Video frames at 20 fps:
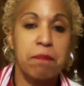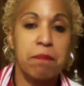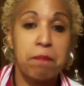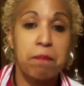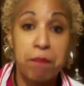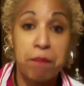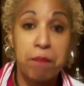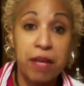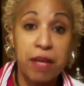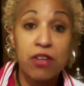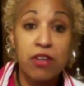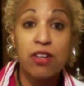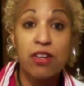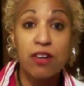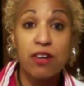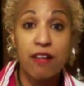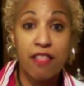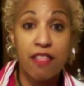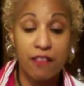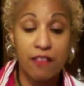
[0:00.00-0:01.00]
bigger
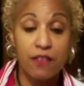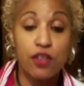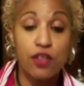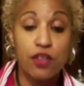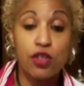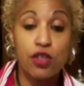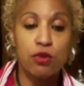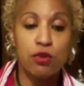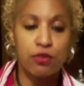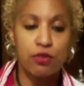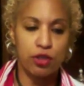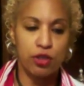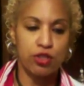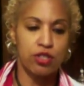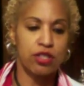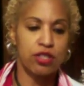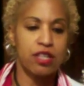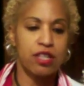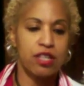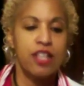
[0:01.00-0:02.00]
than the
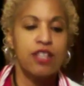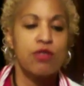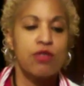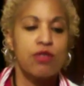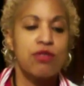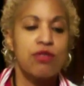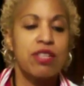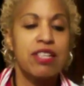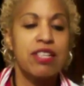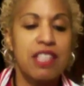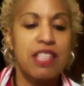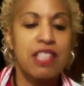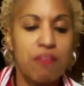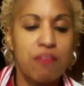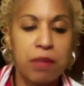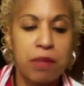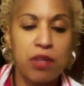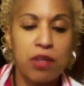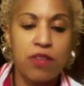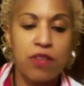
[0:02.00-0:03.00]
universe, you see it's even
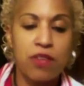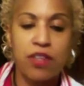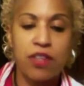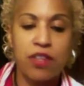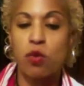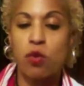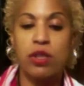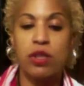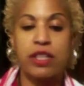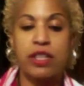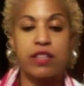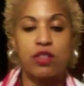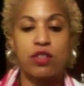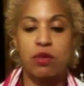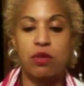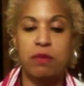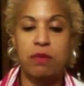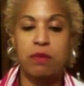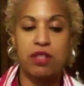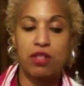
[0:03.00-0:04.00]
bigger than you're willing to
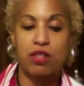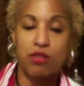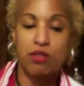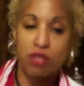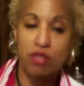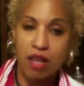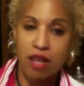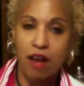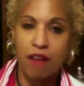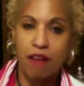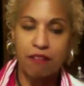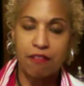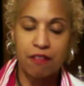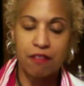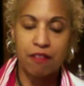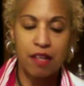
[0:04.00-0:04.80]
admit to yourself.